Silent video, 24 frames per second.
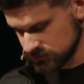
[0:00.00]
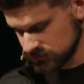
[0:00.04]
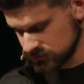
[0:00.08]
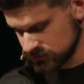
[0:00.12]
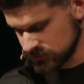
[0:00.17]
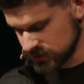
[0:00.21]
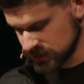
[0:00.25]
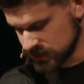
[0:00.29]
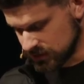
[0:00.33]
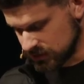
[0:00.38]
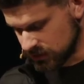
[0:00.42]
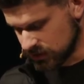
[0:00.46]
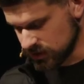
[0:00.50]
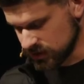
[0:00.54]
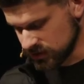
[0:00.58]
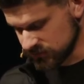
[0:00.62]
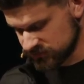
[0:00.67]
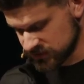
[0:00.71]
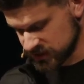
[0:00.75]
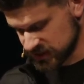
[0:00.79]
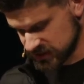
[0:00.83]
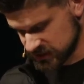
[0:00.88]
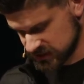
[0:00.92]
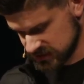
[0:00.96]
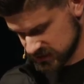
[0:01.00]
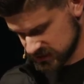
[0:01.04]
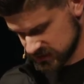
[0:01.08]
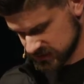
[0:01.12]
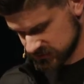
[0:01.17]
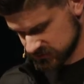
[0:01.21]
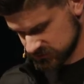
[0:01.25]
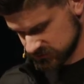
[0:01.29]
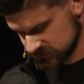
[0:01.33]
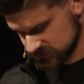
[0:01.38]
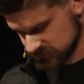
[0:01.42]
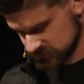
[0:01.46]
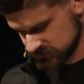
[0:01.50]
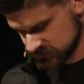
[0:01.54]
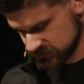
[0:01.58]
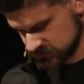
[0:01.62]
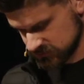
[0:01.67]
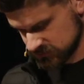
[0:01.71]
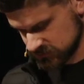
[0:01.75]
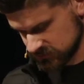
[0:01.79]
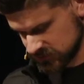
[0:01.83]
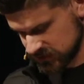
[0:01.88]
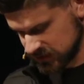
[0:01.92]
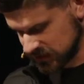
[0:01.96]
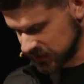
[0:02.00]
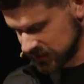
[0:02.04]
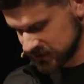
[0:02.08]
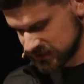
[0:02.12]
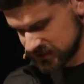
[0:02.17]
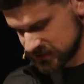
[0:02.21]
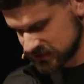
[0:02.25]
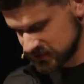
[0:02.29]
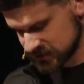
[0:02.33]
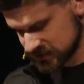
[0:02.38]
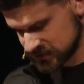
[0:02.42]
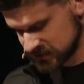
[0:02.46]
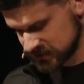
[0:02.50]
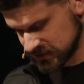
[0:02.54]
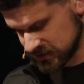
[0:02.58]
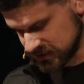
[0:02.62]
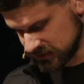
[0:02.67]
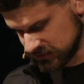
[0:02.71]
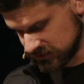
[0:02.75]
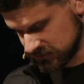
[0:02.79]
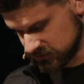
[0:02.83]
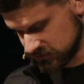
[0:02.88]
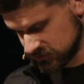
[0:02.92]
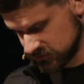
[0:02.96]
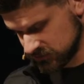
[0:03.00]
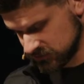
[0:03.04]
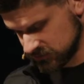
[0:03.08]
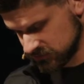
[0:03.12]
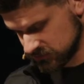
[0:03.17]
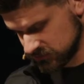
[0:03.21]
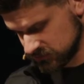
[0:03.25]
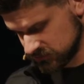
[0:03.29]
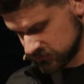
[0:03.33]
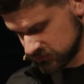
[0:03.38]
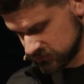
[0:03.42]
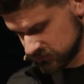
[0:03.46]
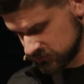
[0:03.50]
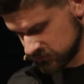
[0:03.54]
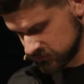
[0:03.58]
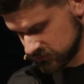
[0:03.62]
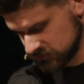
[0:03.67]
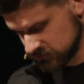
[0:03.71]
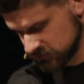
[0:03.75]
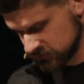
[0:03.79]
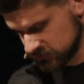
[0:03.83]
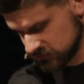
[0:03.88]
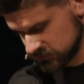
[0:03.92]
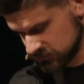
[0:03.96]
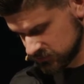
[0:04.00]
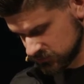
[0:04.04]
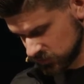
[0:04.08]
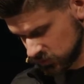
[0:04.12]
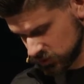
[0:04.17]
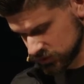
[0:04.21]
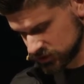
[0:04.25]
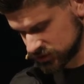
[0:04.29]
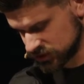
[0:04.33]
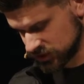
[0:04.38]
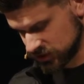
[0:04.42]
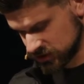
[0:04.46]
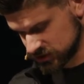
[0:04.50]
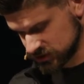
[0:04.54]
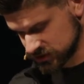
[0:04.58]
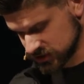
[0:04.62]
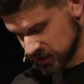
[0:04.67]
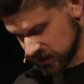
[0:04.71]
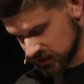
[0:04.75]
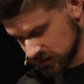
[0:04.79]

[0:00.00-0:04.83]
In all of this, God didn't sin or charge God